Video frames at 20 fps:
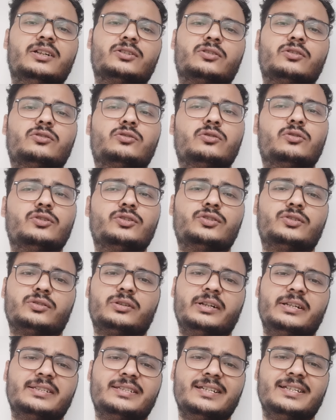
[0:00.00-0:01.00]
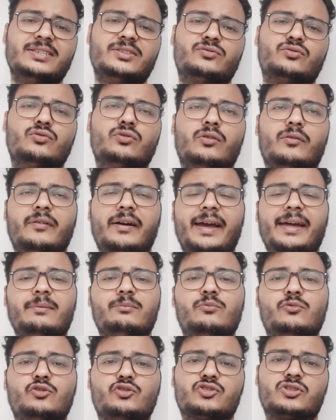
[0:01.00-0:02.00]
So those regions
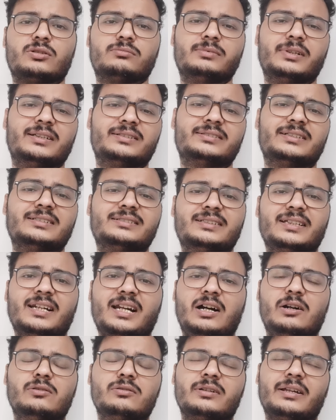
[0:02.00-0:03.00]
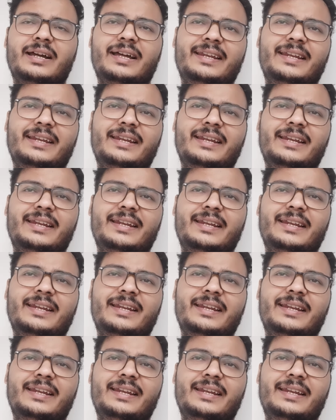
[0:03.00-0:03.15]
where most of the results are out,